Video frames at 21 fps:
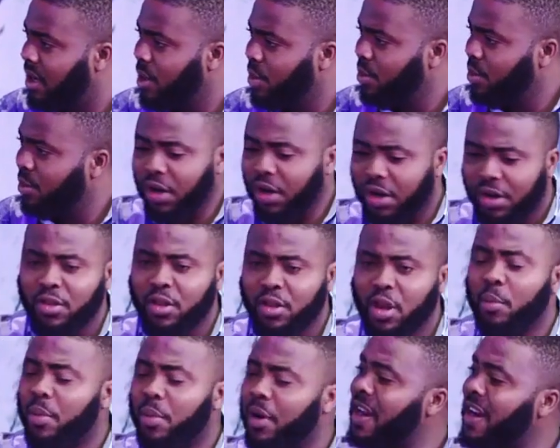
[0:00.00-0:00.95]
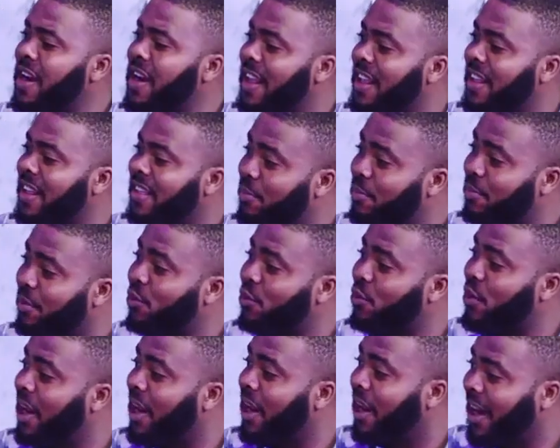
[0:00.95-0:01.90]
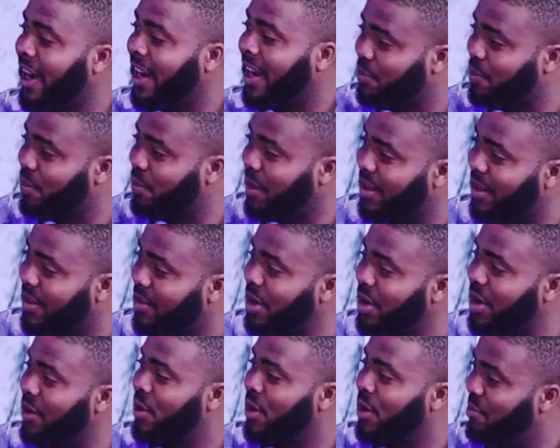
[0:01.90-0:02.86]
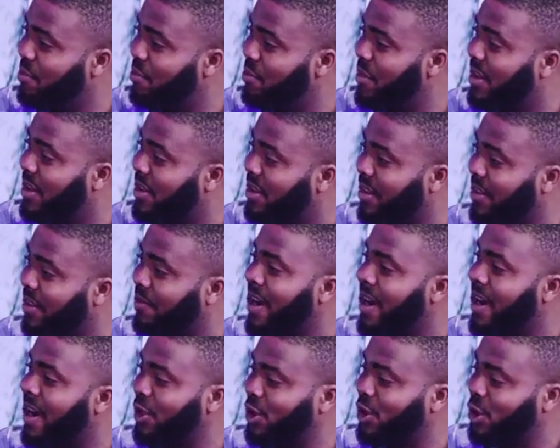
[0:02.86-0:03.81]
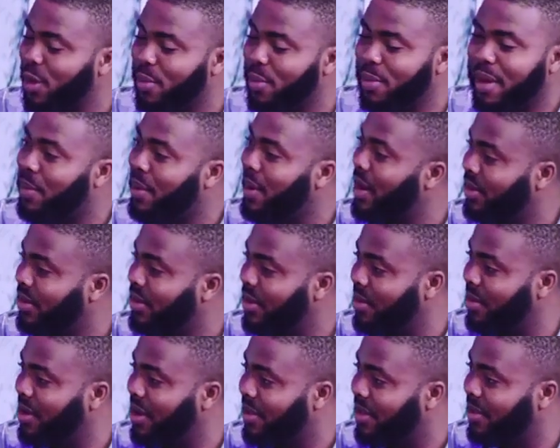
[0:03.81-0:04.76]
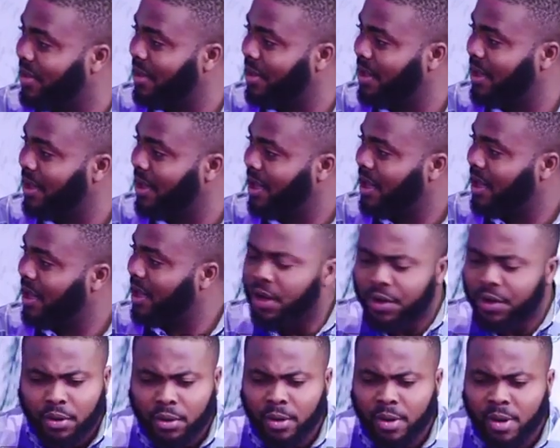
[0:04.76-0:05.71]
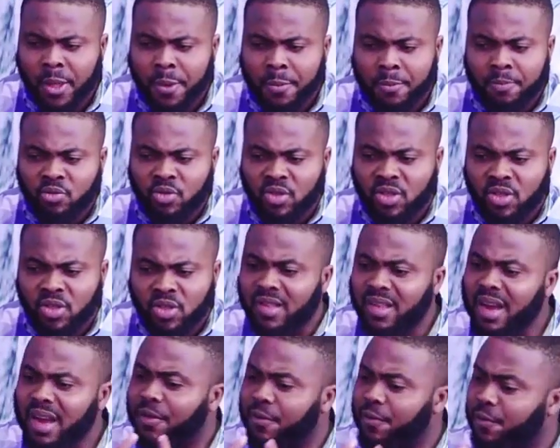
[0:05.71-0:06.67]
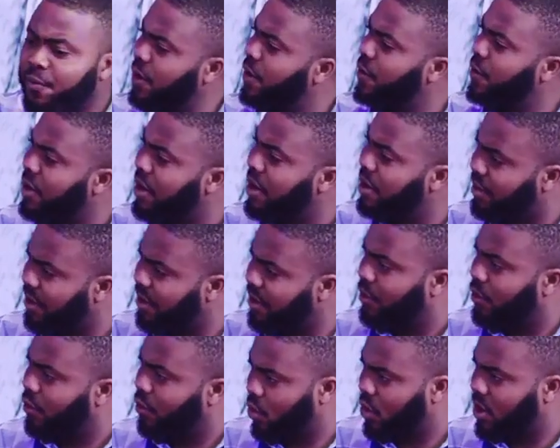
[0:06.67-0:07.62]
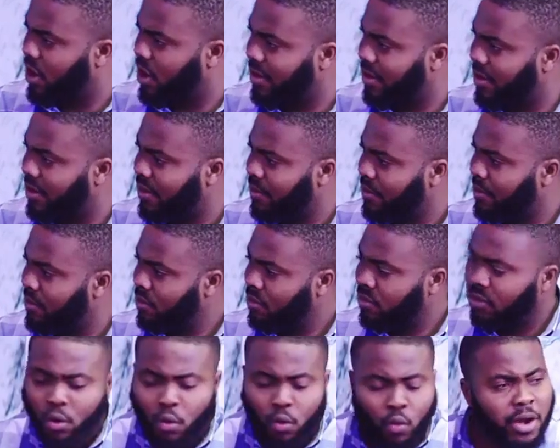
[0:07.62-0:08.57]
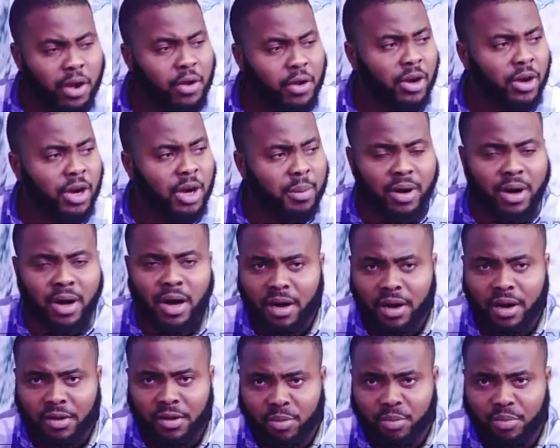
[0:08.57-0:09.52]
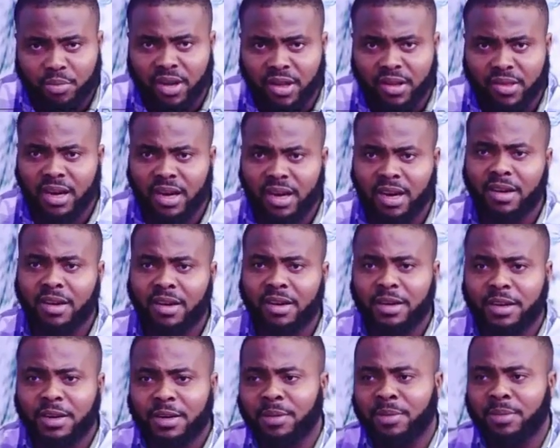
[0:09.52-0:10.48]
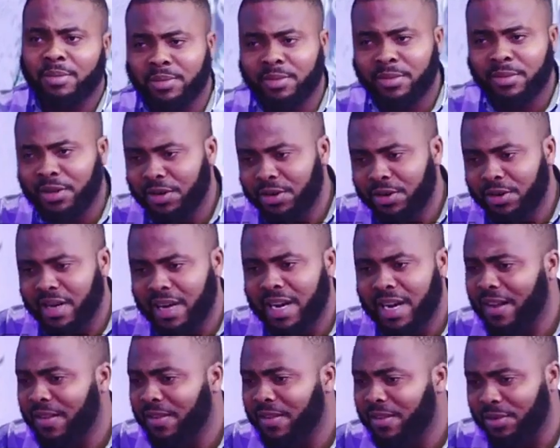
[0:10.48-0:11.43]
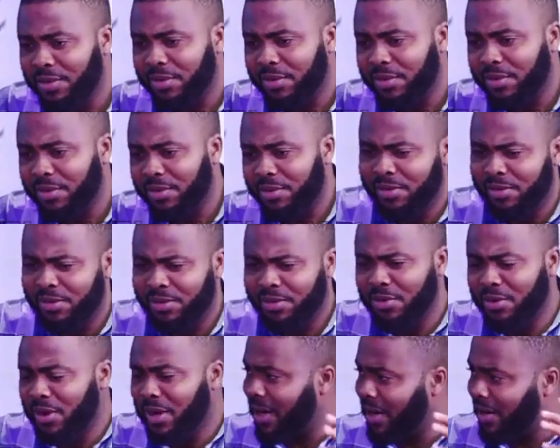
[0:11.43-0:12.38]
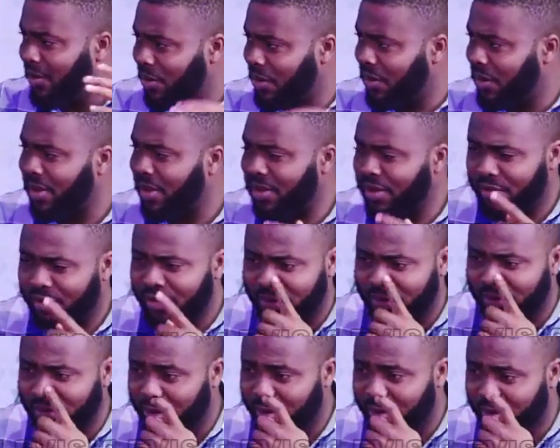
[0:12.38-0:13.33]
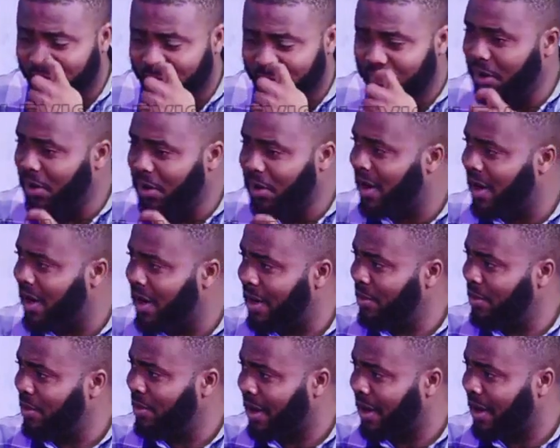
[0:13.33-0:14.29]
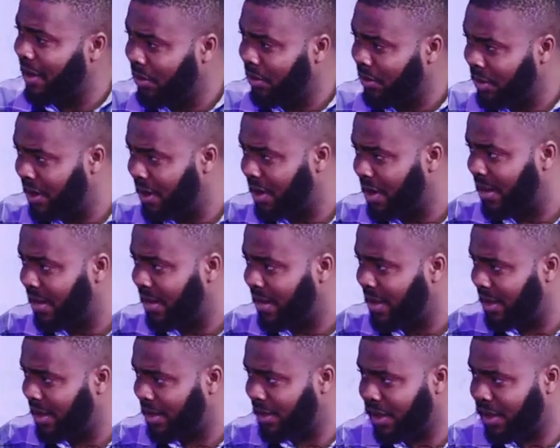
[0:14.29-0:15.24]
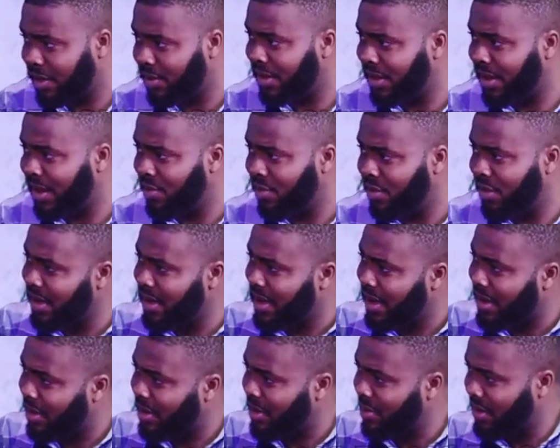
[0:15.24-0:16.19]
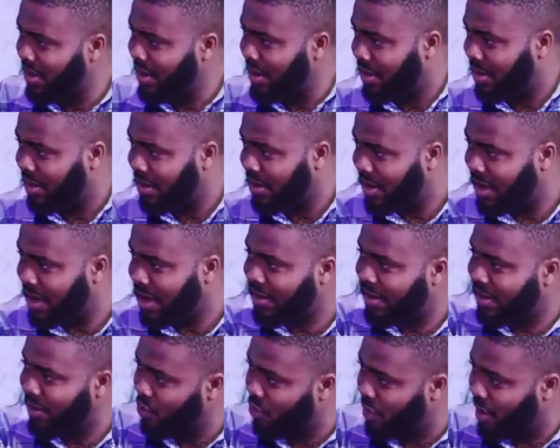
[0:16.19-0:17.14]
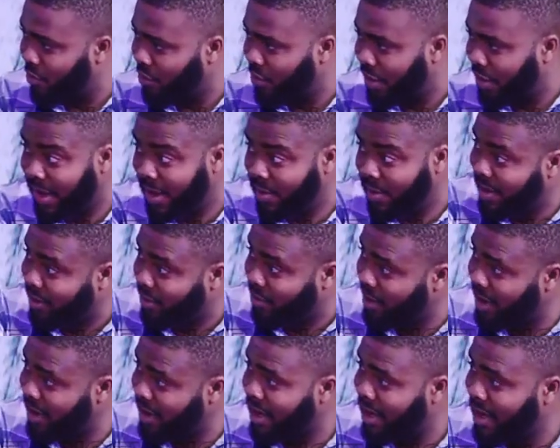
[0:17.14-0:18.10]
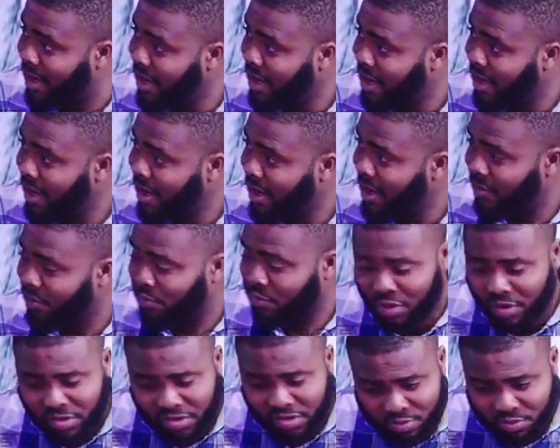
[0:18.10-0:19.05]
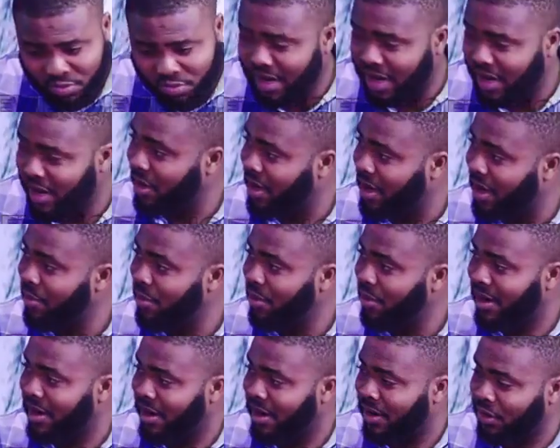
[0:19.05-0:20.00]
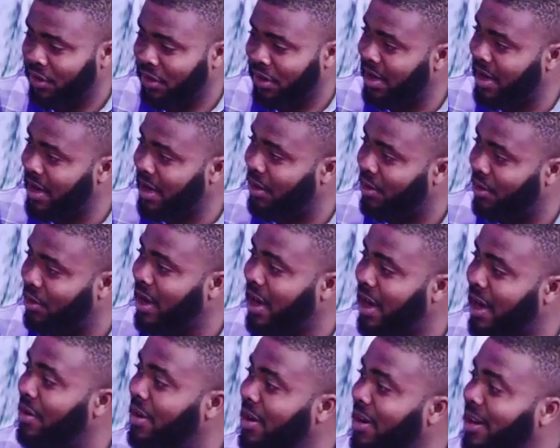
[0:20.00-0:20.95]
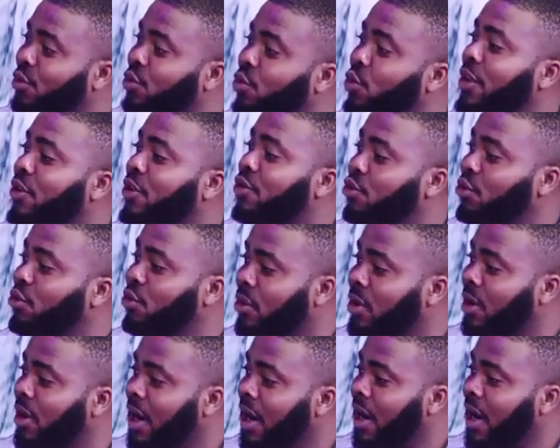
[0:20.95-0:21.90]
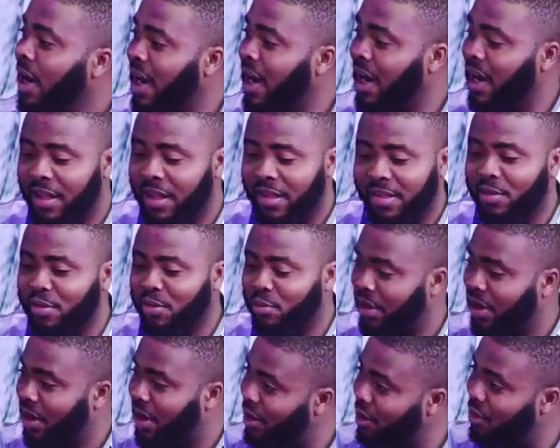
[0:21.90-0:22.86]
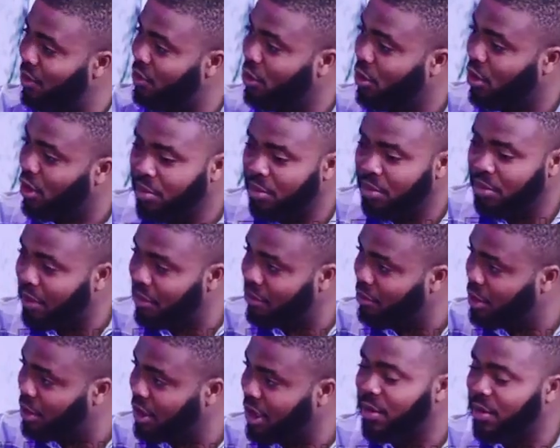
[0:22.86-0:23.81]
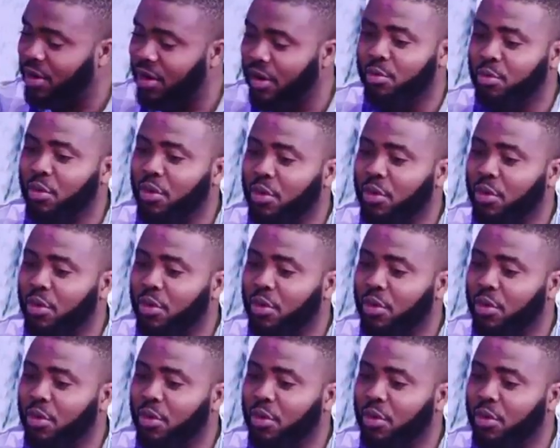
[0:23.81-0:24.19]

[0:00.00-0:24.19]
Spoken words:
Because nobody can interpret where the cash passed. But if you give me a transfer, I can show you my bank statement. So these are the funny things to look at. When you talk about accountability, and I like to look at two sides of a story. Before our Director General has started shouting, it means that something is not getting well with him as well. It's possible that our Director General is not having his way through and is beginning to come down to shout. Because